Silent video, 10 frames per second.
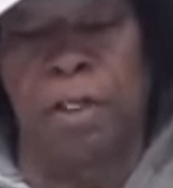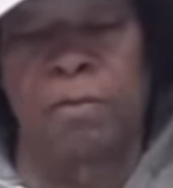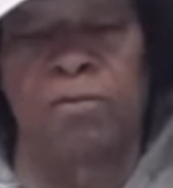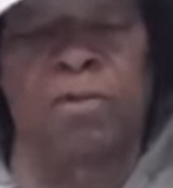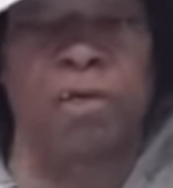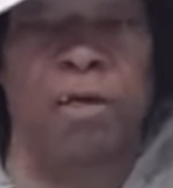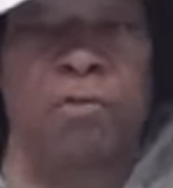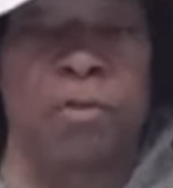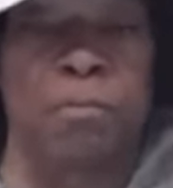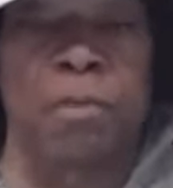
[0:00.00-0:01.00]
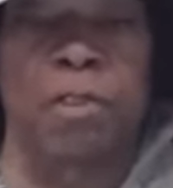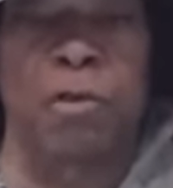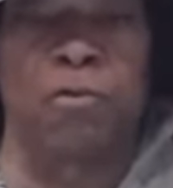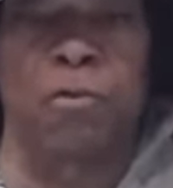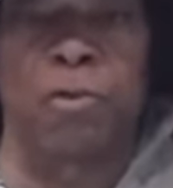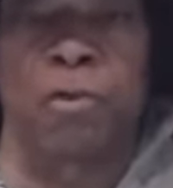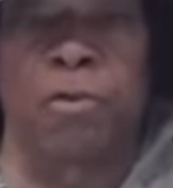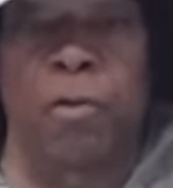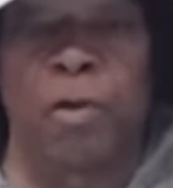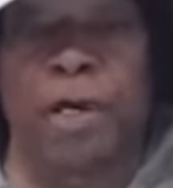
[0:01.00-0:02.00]
undetected because you
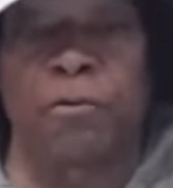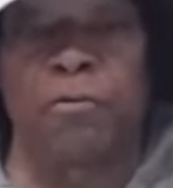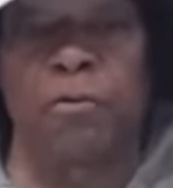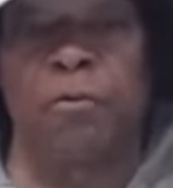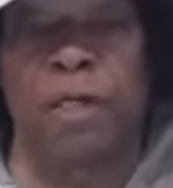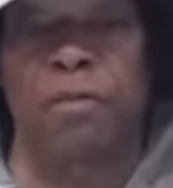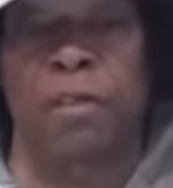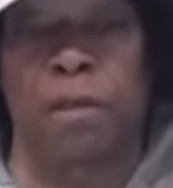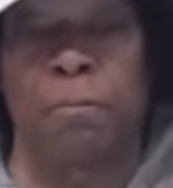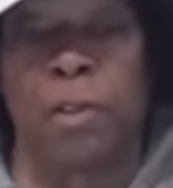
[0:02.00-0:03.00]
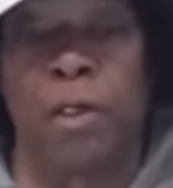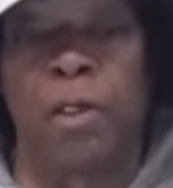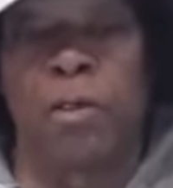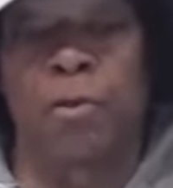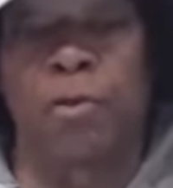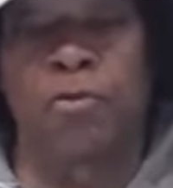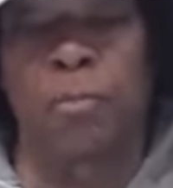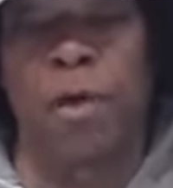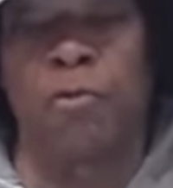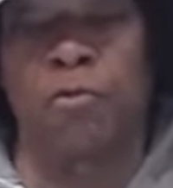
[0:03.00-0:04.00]
didn't know how to vet them or
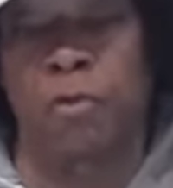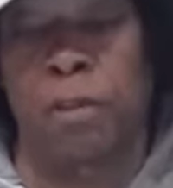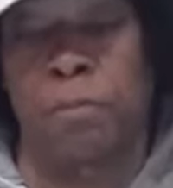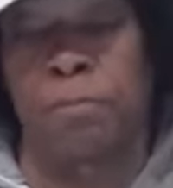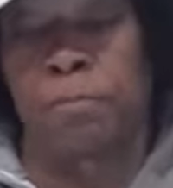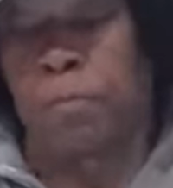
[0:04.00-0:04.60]
to measure them.